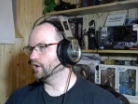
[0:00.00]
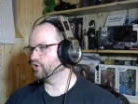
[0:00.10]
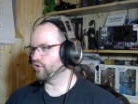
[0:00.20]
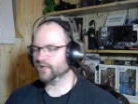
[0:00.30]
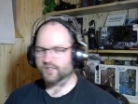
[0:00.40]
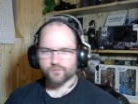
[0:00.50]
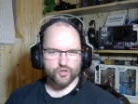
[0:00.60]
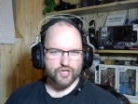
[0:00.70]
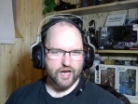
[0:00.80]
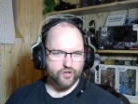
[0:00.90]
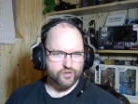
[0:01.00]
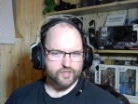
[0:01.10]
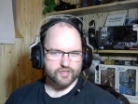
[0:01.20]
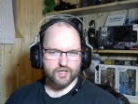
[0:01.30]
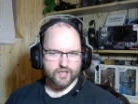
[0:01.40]
just to get as much
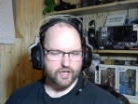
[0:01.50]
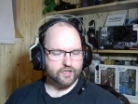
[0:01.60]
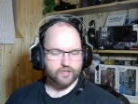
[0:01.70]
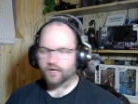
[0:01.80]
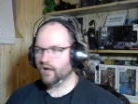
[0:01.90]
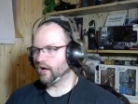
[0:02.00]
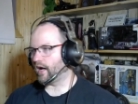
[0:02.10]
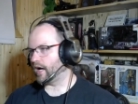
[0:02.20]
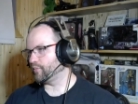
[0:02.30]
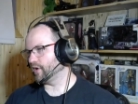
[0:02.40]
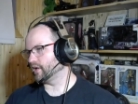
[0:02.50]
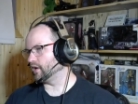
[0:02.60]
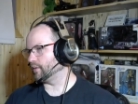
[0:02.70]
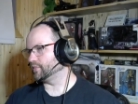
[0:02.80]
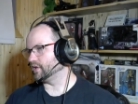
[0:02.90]
accuracy as I can. I picked
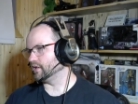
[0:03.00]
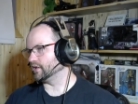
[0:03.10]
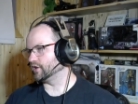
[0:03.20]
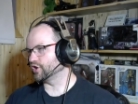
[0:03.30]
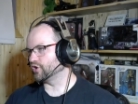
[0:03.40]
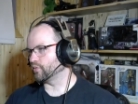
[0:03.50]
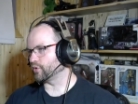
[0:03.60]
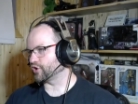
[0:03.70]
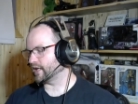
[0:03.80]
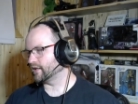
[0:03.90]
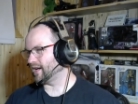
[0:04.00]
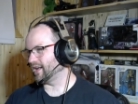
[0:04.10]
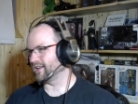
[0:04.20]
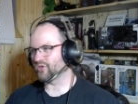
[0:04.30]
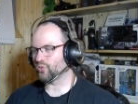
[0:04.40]
up the additional
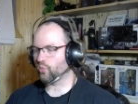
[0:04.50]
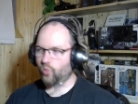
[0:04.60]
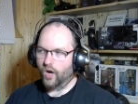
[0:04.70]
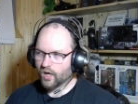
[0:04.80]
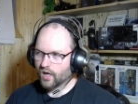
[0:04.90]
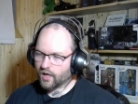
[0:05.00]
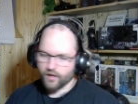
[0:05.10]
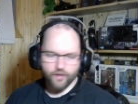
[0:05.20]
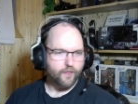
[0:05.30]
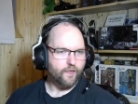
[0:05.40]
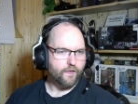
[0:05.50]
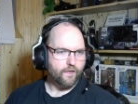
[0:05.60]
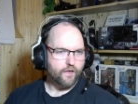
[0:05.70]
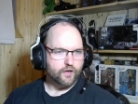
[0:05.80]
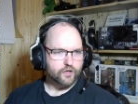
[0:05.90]
projectile as well,
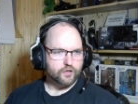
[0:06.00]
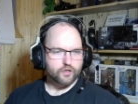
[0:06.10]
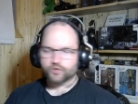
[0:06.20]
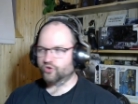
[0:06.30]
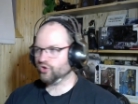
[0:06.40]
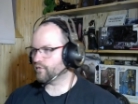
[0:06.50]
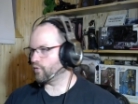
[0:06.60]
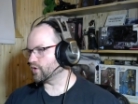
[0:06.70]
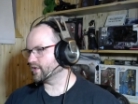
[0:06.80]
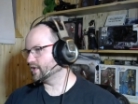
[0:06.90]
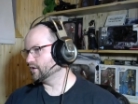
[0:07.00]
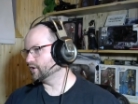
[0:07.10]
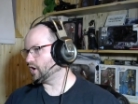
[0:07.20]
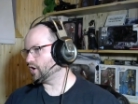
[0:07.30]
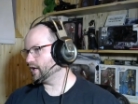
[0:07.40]
just for a
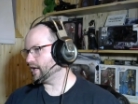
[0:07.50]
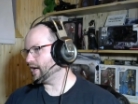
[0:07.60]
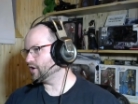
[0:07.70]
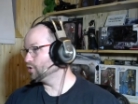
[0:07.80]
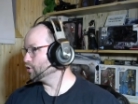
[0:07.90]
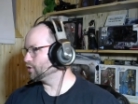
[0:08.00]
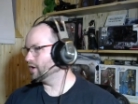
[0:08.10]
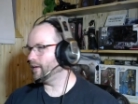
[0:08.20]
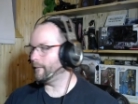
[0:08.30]
single target. I could